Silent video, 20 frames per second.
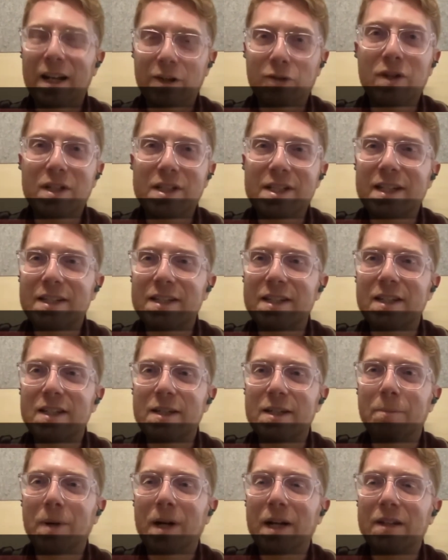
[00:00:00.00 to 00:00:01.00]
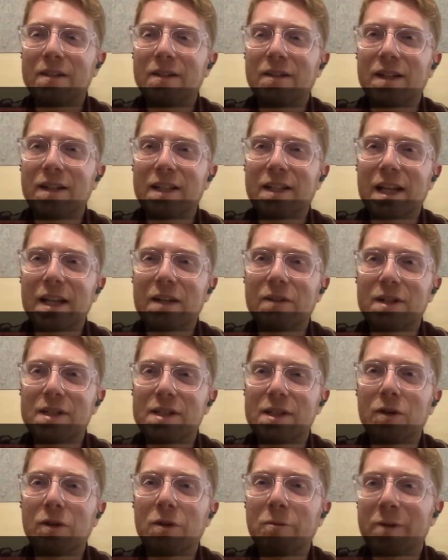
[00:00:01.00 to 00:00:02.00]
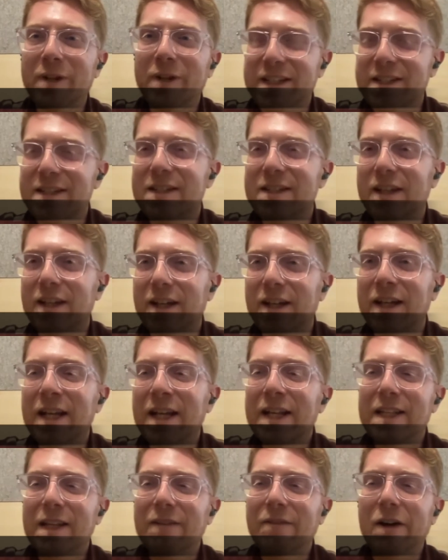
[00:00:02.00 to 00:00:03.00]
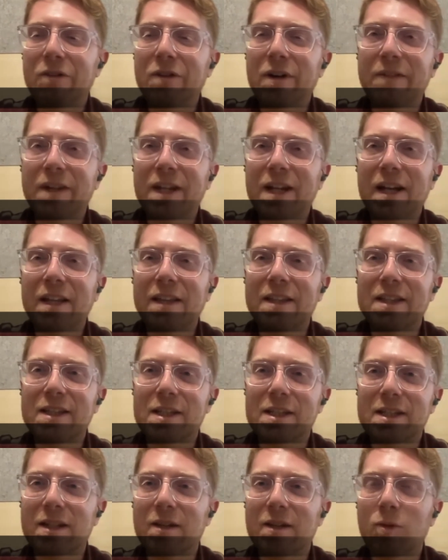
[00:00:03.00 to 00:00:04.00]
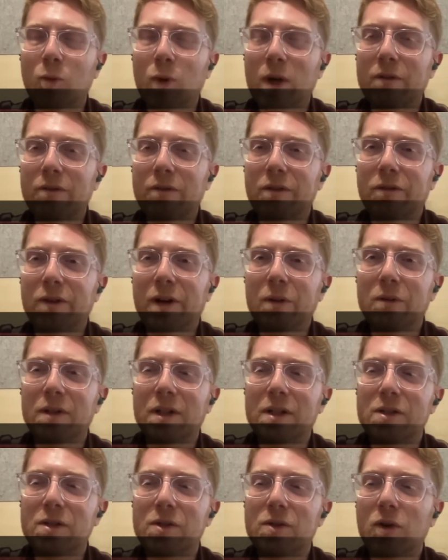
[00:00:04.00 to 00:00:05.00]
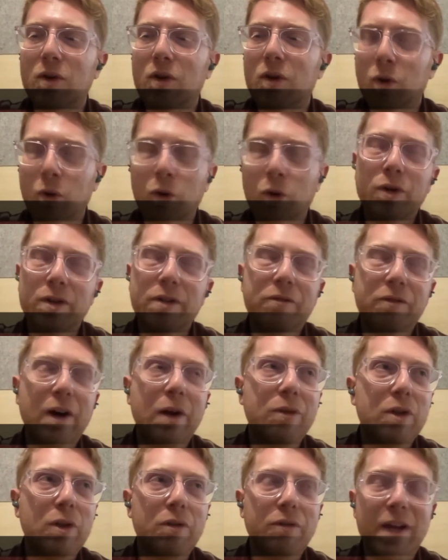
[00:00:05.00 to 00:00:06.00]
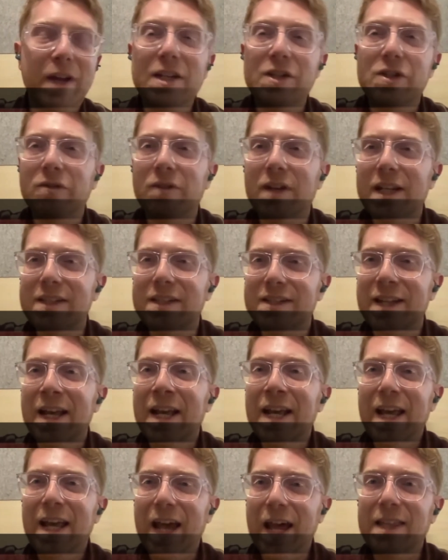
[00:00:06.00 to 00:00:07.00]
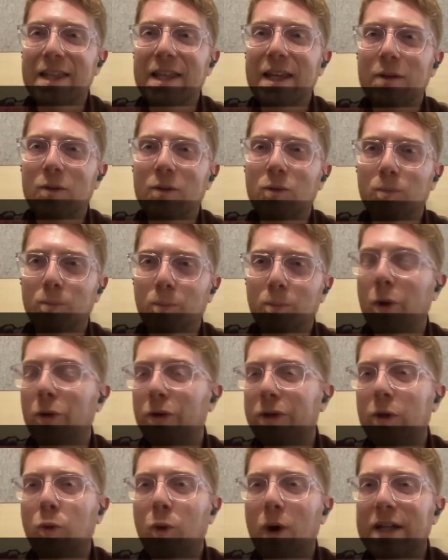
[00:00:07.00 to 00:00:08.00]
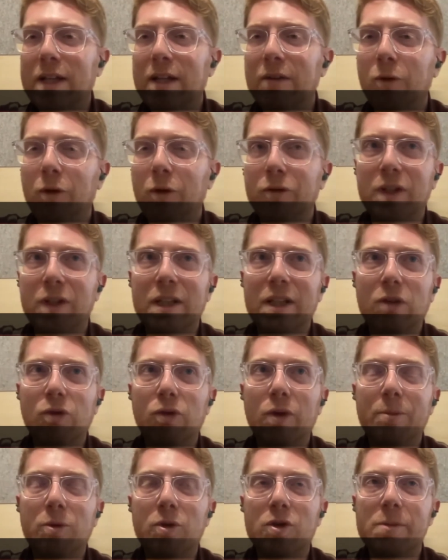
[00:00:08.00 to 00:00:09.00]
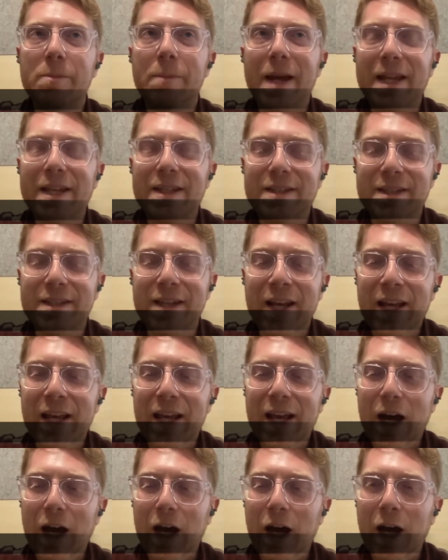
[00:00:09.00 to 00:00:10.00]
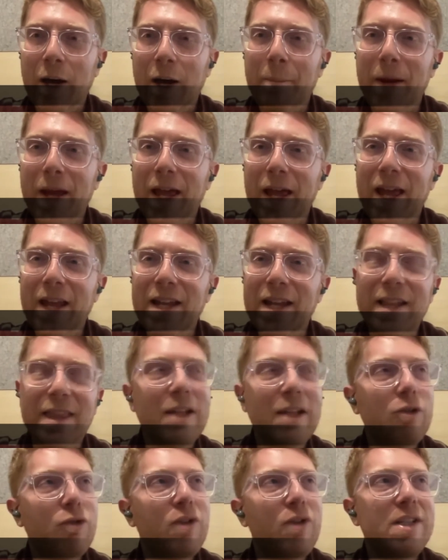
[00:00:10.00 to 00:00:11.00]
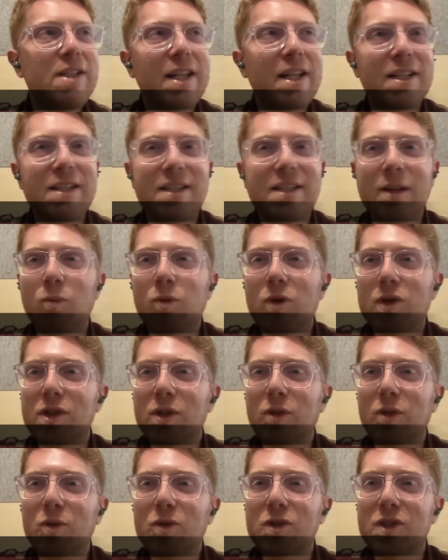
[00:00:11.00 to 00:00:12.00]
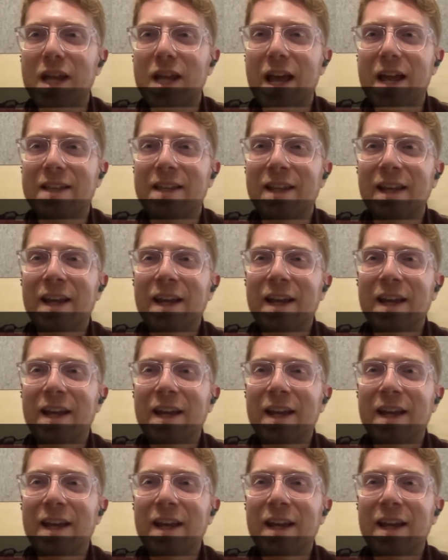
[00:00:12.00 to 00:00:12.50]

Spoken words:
Chris Dixon is the partner at Andreessen Horowitz. Navav Ravikant is one of the founders, or the founder of AngelList, and they're both quite involved in the crypto space. And I think Chris Dixon was it who said